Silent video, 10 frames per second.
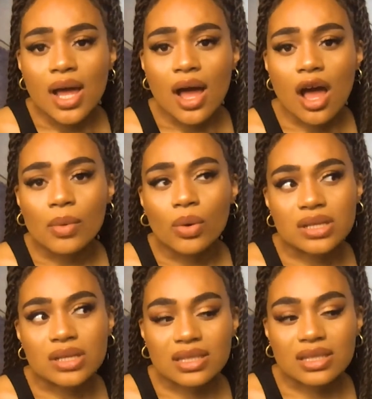Always
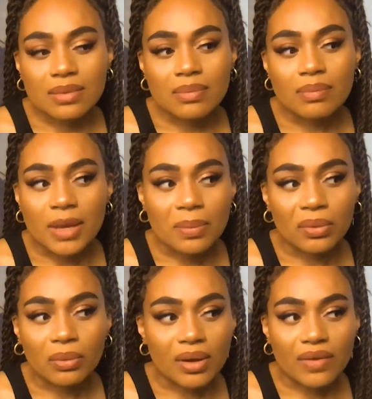ask
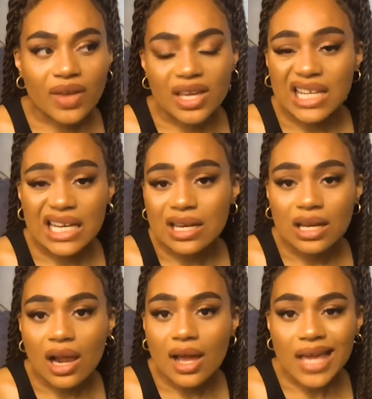people if they need any
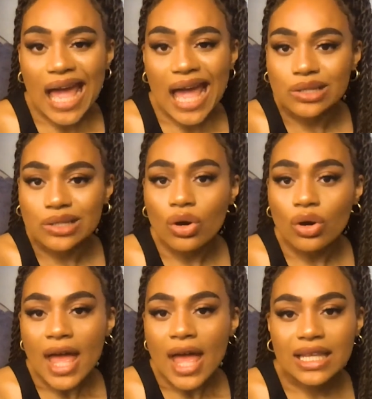like aid or
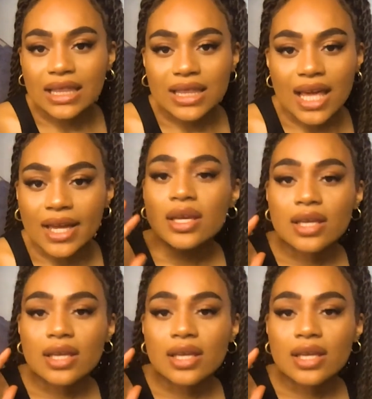anything,